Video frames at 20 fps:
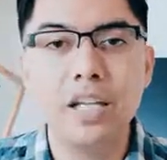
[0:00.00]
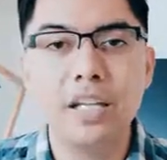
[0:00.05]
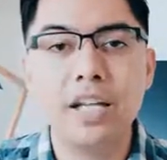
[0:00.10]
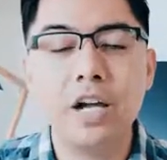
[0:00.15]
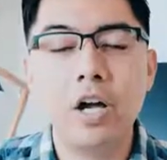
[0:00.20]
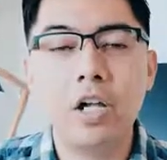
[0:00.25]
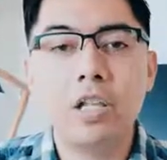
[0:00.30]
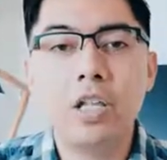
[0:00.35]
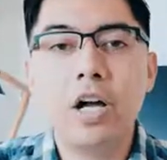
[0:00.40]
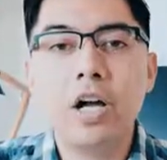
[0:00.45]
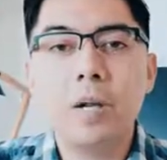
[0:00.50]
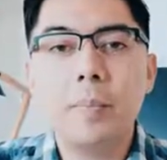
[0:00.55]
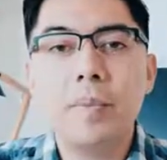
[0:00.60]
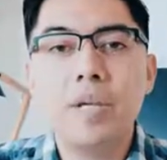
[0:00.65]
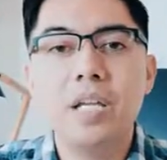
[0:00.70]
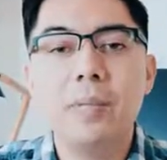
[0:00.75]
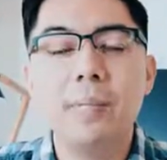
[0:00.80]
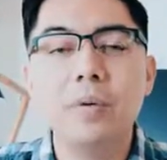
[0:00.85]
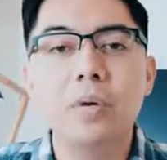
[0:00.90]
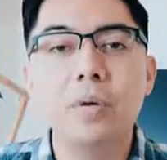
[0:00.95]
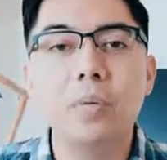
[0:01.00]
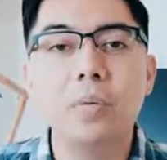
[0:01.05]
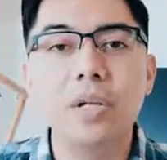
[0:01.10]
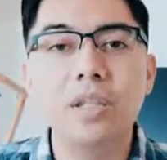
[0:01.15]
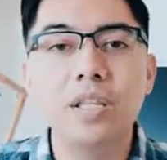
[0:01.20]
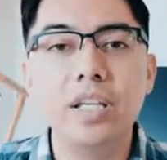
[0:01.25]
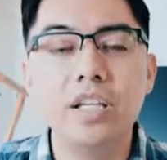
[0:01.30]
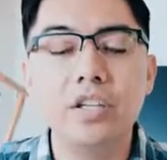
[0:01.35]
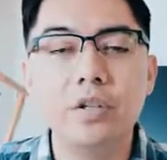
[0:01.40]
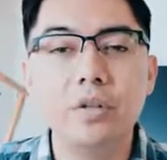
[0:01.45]
Now, a lot of people,
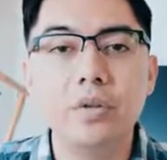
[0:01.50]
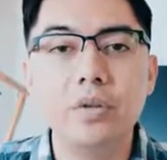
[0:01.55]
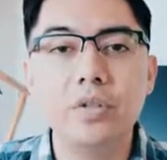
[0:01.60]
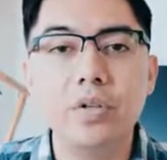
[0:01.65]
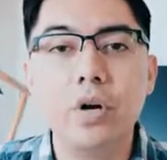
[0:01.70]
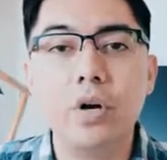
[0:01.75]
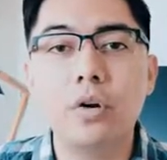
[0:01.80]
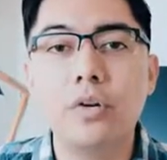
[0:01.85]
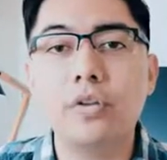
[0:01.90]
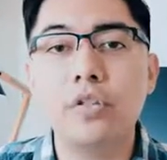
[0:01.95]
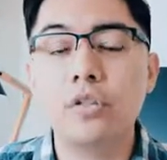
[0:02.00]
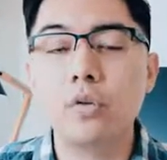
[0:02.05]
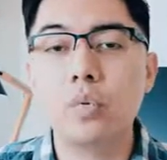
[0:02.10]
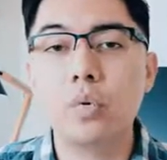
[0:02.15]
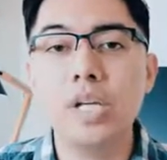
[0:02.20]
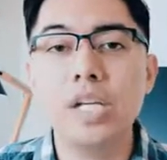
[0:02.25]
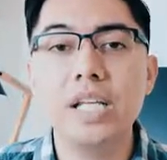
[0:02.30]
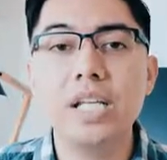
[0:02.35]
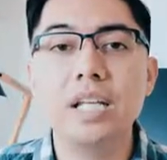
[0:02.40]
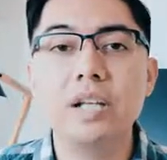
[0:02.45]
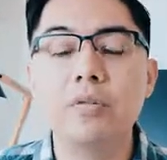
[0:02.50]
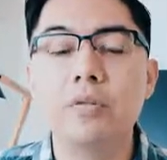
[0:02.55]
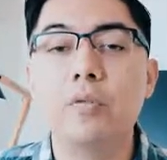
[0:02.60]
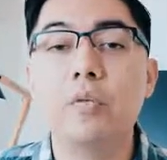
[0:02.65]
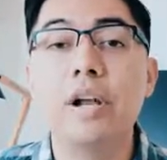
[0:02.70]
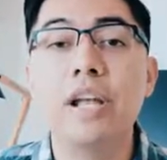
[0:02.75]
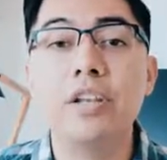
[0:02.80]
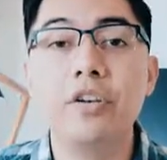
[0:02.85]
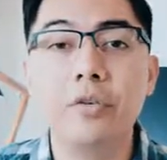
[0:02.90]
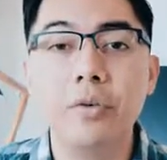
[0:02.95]
what they use are 3D
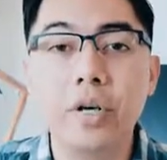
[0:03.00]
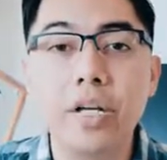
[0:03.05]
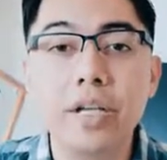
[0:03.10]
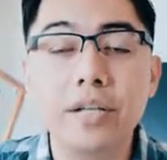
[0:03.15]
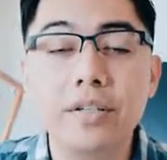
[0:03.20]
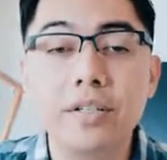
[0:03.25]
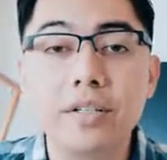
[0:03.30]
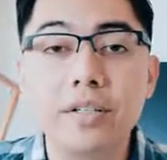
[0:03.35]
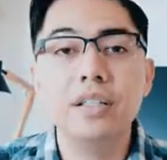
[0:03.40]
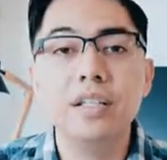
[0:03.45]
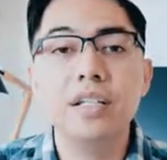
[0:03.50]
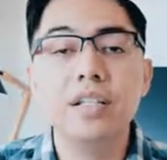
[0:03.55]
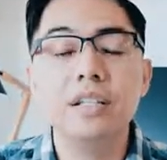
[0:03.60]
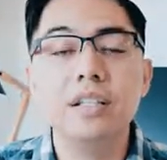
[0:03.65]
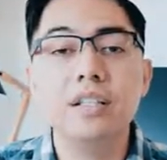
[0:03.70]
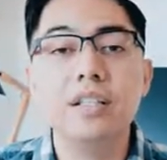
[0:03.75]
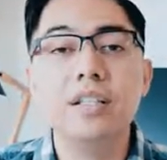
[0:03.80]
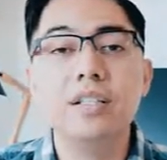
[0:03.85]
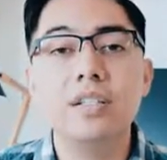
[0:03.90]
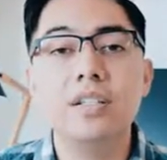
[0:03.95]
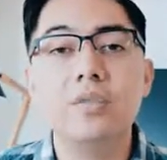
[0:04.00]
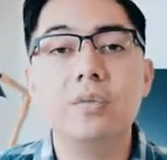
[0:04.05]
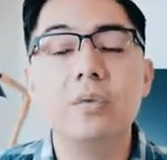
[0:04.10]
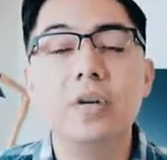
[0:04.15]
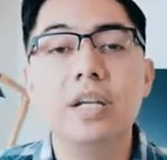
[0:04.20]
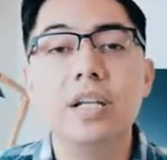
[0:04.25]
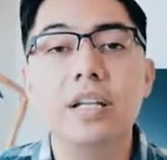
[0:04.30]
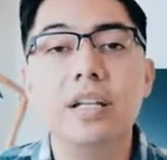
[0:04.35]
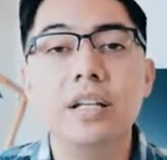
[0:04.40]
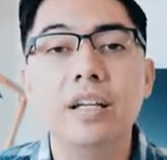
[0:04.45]
renderings. This is
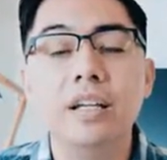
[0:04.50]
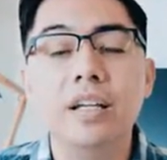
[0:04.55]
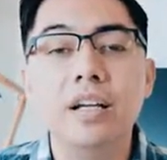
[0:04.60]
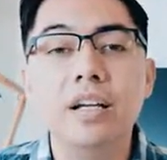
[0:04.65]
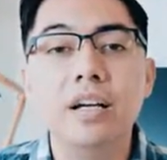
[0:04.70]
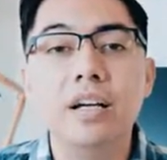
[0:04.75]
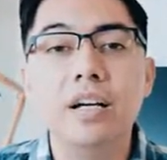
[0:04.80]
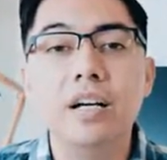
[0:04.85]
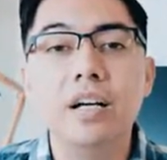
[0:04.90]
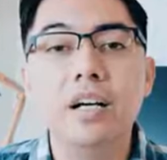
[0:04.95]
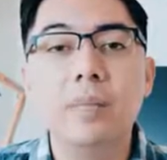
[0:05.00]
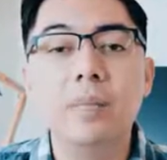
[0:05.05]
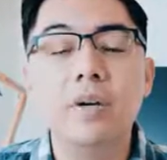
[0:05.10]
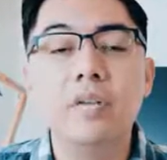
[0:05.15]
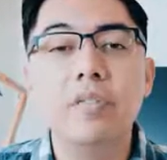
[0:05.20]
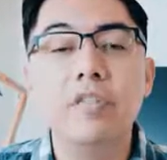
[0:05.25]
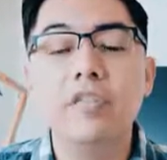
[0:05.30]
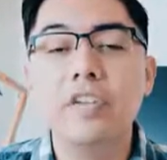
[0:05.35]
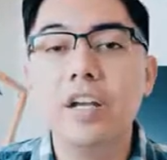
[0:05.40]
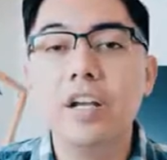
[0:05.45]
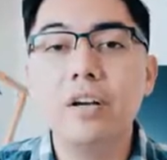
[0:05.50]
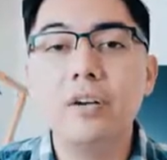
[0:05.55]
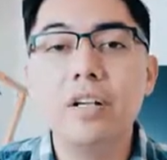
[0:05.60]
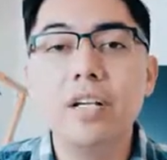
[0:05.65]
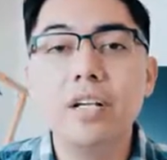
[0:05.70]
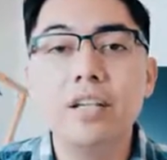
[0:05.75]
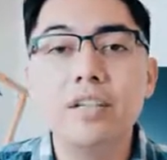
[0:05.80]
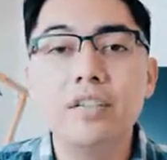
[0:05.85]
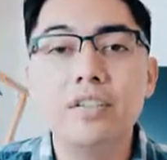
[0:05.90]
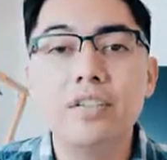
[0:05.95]
when a
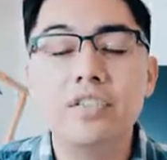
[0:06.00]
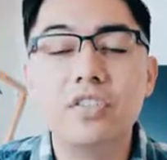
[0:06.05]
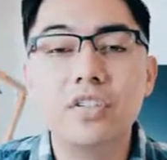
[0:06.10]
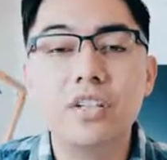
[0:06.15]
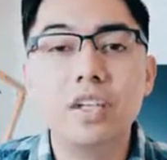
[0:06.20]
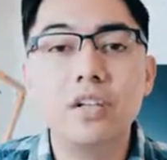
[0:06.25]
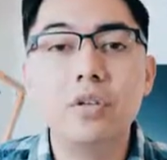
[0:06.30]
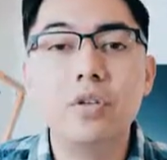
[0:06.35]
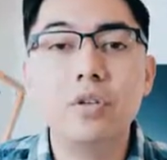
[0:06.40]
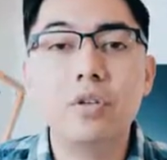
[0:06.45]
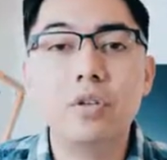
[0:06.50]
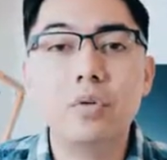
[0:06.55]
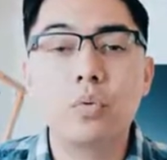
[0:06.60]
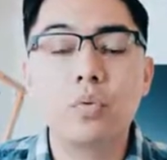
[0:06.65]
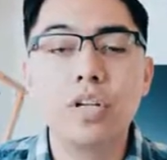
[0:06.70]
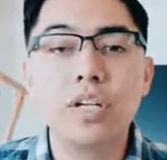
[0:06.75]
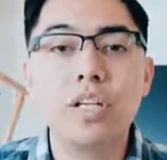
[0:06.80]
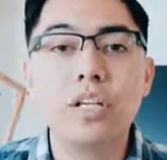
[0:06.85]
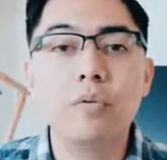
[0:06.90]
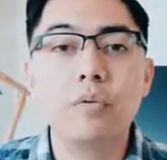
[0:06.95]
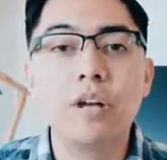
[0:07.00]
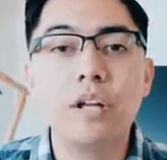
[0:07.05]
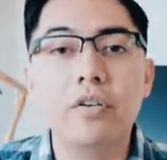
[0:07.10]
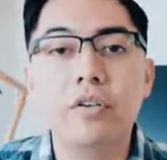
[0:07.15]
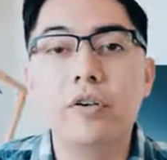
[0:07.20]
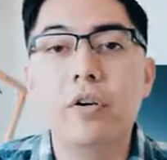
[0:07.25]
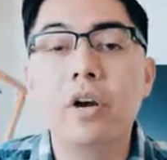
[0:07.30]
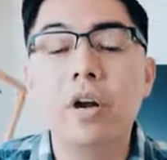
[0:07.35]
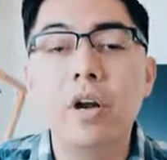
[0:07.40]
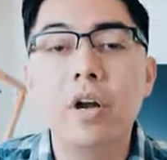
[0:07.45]
very skilled 3D
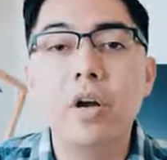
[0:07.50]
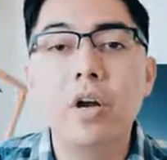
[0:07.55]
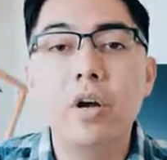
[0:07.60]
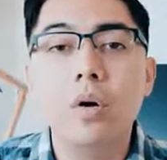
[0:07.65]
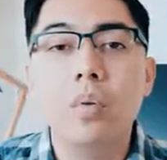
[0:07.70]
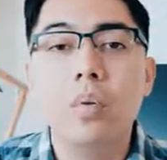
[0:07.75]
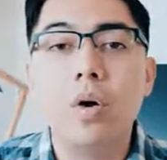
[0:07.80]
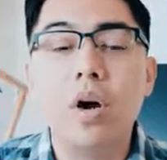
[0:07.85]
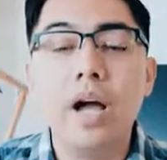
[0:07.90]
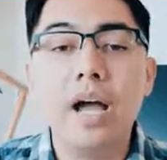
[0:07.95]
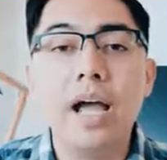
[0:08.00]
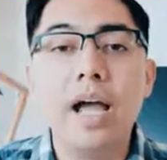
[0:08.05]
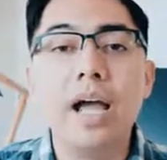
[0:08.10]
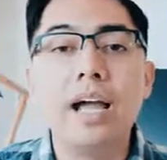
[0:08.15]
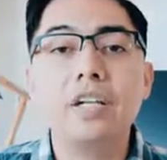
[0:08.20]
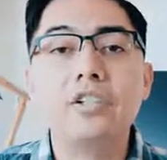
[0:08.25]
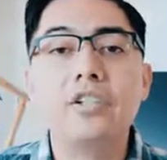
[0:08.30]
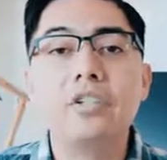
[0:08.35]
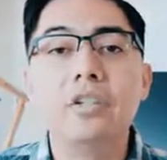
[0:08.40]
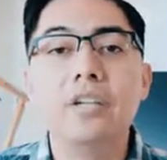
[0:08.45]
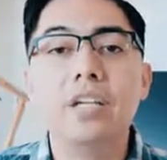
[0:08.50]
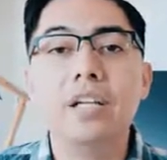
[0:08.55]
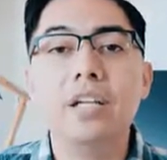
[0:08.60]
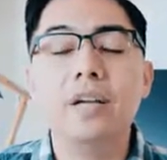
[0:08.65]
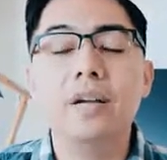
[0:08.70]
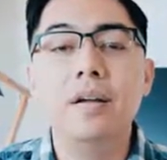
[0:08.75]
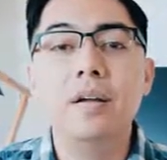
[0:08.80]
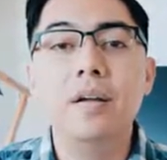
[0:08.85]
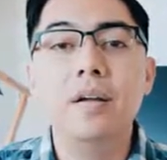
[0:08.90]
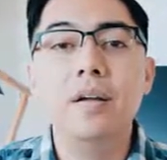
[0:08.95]
renderer will actually